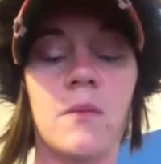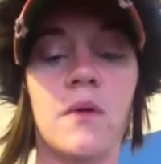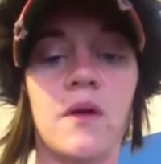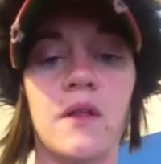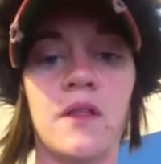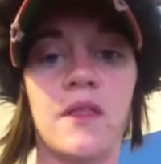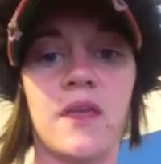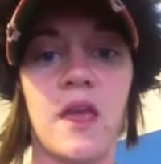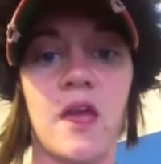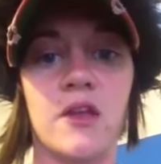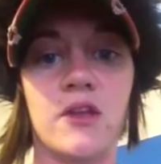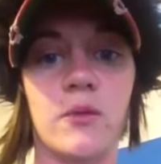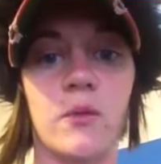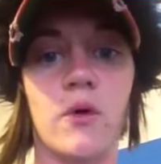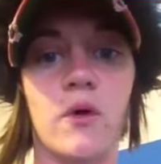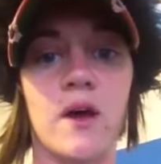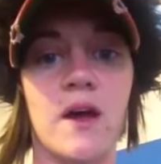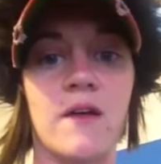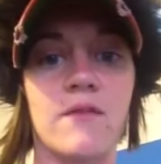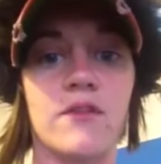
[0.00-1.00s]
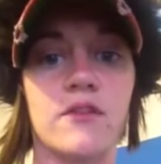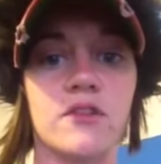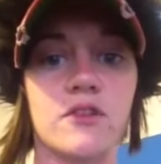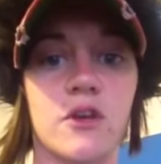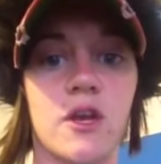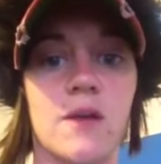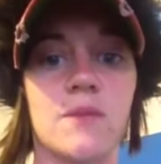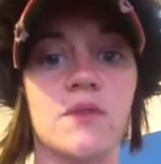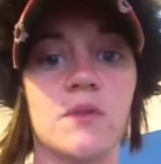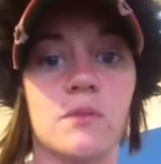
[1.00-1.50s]
but in the end, you won't have the
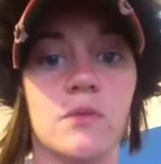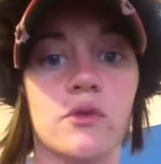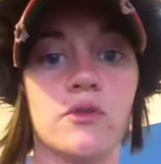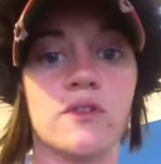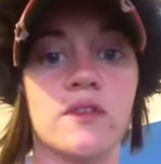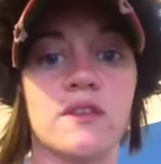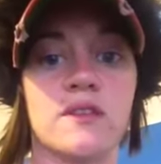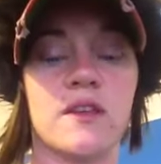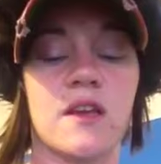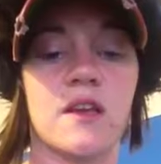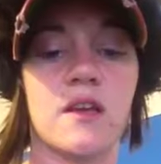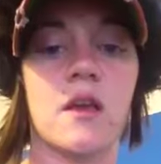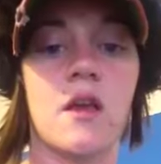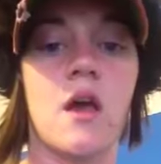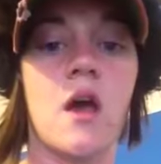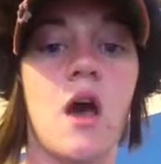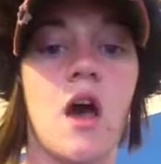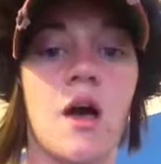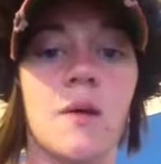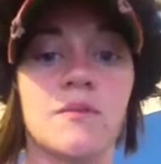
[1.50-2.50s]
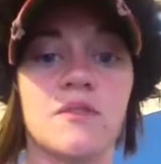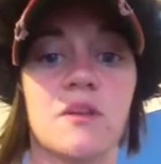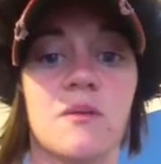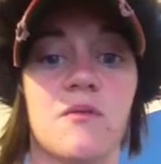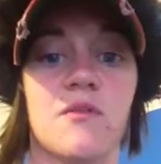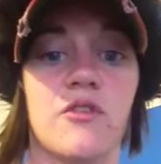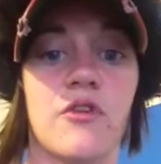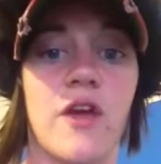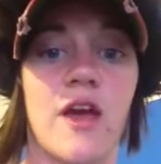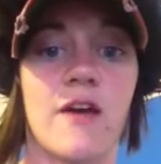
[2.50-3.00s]
scrapes and bruises like
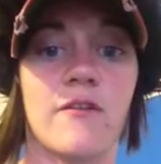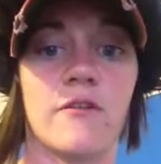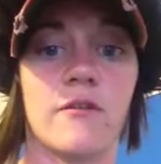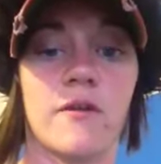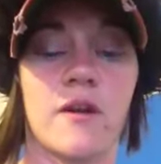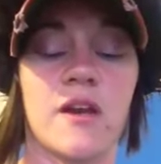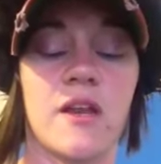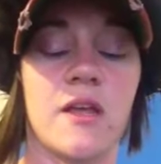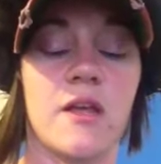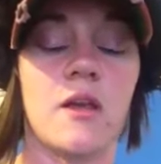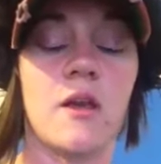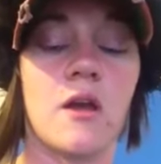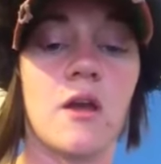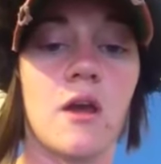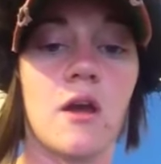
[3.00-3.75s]
some of you have already.